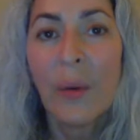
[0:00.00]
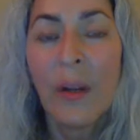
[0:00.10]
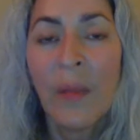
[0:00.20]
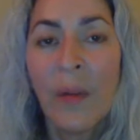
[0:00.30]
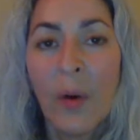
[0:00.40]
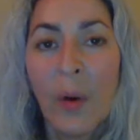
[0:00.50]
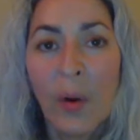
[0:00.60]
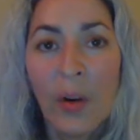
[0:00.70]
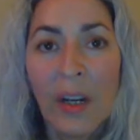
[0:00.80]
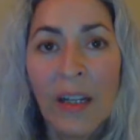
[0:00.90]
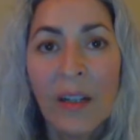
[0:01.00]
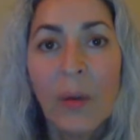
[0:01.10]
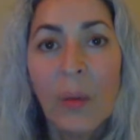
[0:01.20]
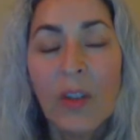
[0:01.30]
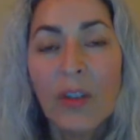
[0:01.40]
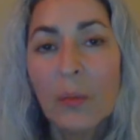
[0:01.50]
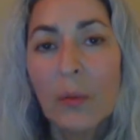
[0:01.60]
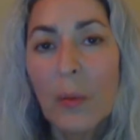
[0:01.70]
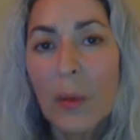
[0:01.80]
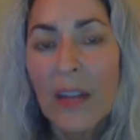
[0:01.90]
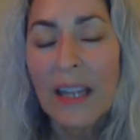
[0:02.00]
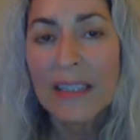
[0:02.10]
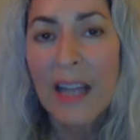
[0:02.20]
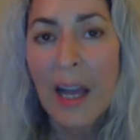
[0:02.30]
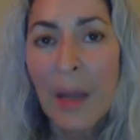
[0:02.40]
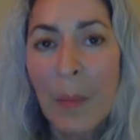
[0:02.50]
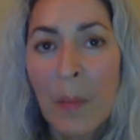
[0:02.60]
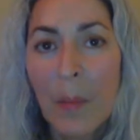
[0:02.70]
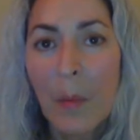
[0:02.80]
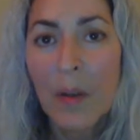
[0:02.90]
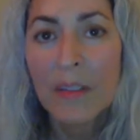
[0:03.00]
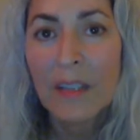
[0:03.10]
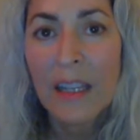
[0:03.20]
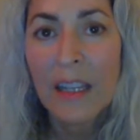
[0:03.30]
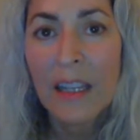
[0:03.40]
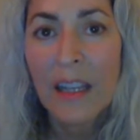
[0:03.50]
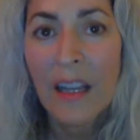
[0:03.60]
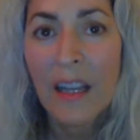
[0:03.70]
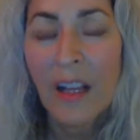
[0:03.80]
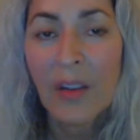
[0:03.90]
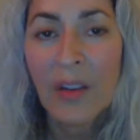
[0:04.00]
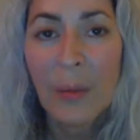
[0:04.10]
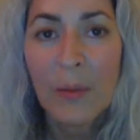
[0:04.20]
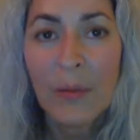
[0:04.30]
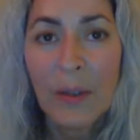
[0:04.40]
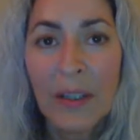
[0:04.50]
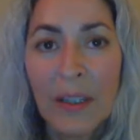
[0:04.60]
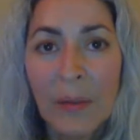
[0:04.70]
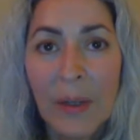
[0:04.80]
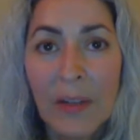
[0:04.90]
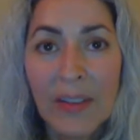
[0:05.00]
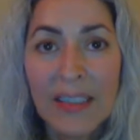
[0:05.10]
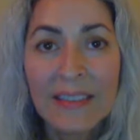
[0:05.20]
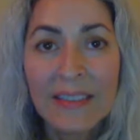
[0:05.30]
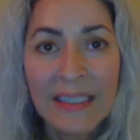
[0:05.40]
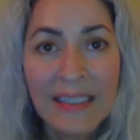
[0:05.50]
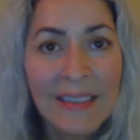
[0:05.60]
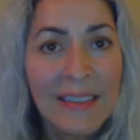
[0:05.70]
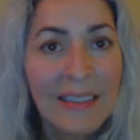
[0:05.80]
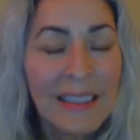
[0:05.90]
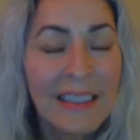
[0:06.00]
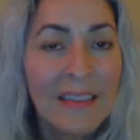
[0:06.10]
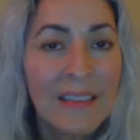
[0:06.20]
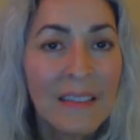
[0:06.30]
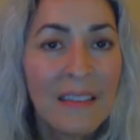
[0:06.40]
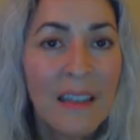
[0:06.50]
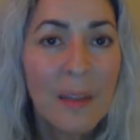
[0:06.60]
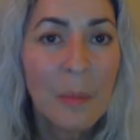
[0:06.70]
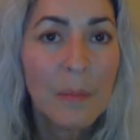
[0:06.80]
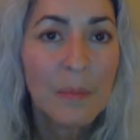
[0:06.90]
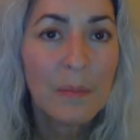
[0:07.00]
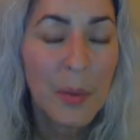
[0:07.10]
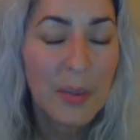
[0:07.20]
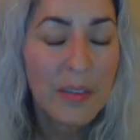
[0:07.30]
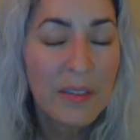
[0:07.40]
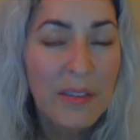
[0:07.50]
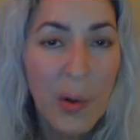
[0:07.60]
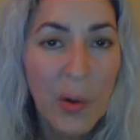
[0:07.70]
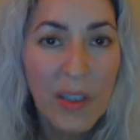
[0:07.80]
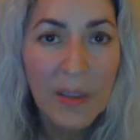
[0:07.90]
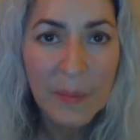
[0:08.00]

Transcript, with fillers: in their aura, which before that time was a, a color that was very rarely seen in a person's aura.